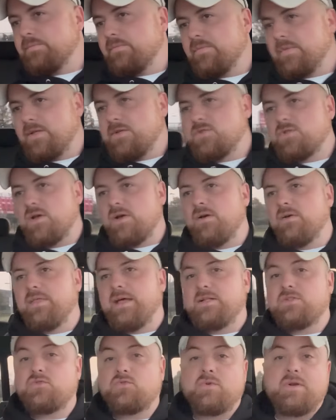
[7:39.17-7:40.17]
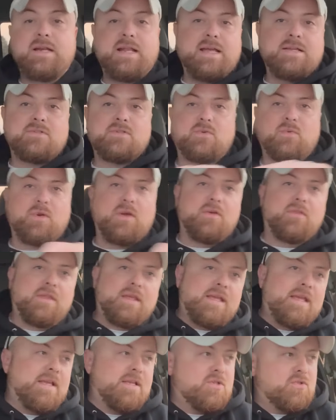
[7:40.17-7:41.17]
So that's 3 days in a row that
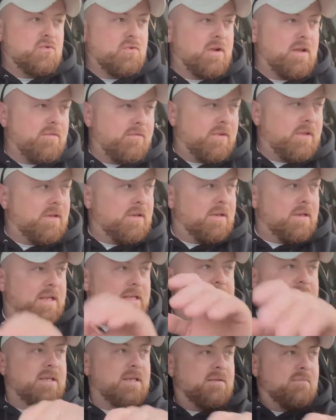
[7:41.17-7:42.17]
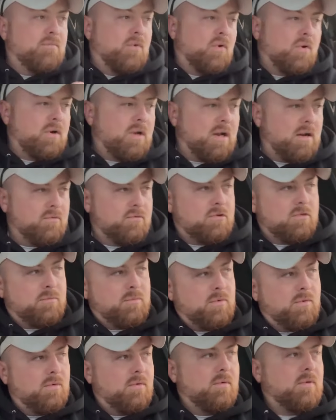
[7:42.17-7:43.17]
he's driven. He's getting more
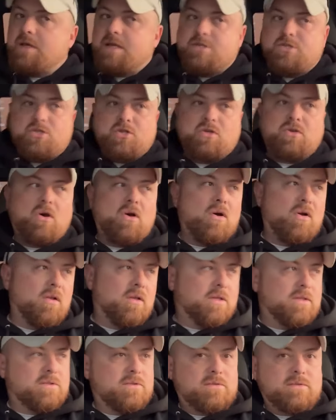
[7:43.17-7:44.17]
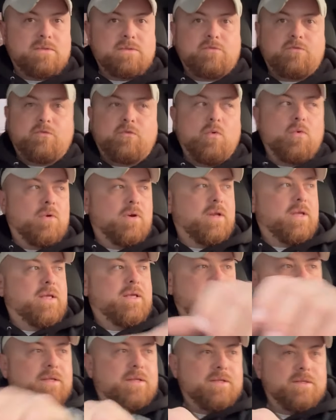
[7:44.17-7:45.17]
comfortable. should call us for
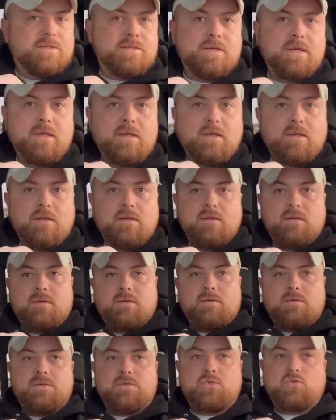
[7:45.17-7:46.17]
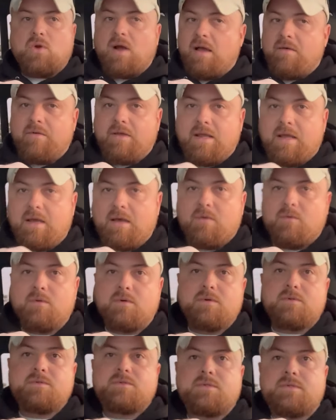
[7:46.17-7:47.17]
his driving
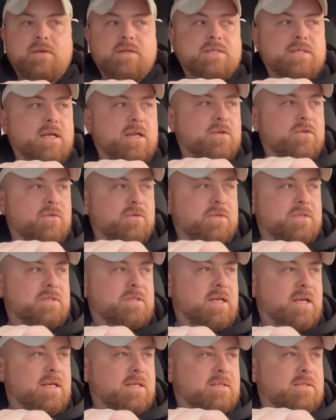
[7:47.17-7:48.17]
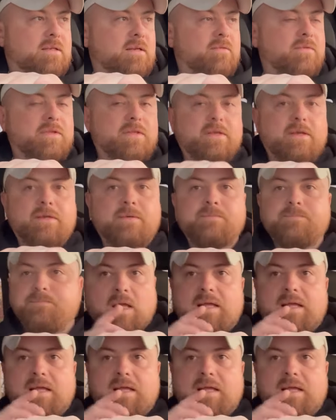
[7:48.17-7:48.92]
hours. He's got to do his test and everything.